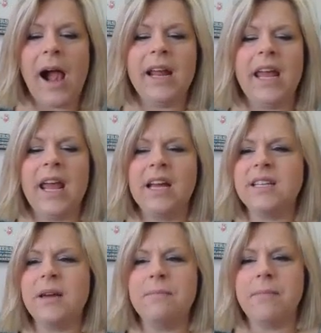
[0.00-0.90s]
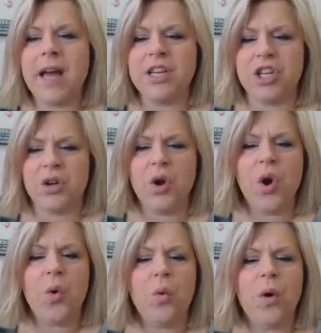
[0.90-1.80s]
I can't imagine
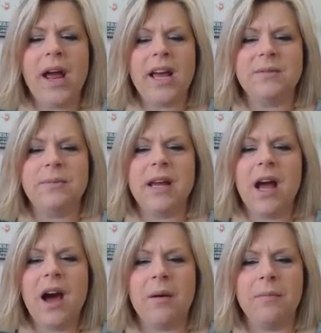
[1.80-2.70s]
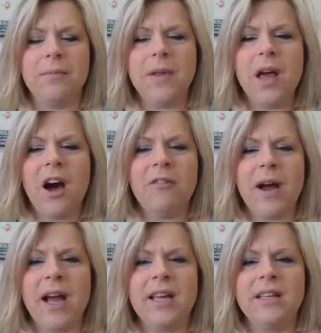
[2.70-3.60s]
what has become of
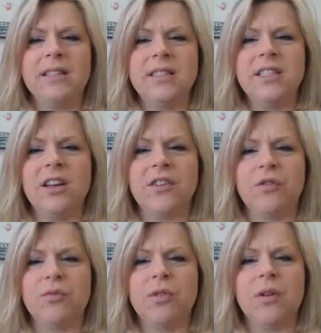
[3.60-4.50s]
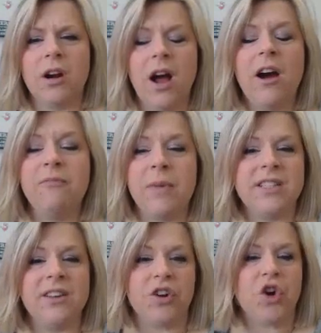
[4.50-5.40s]
my silver or er, of my
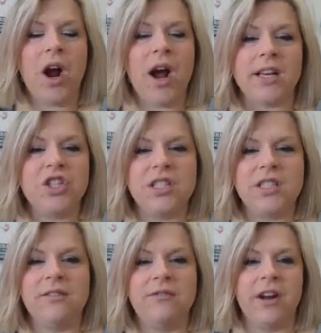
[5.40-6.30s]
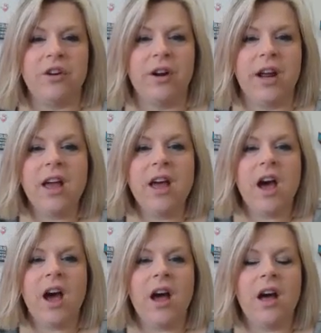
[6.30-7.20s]
silver cross, she said, fingering
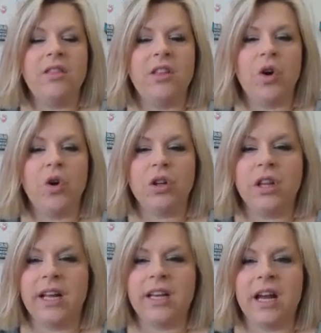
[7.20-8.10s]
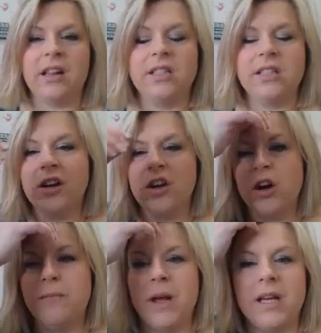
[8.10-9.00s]
the gold link necklace under
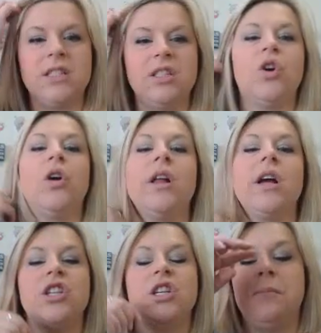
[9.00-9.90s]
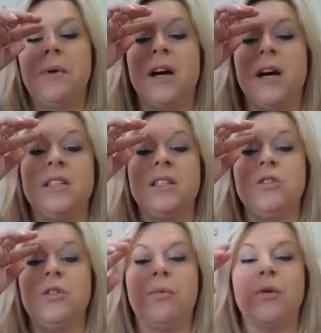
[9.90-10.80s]
her mink stole as she paused
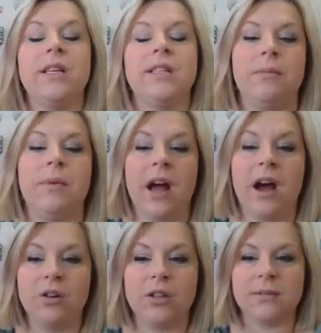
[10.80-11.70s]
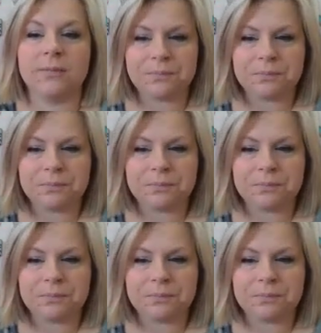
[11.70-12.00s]
to appraise the big house.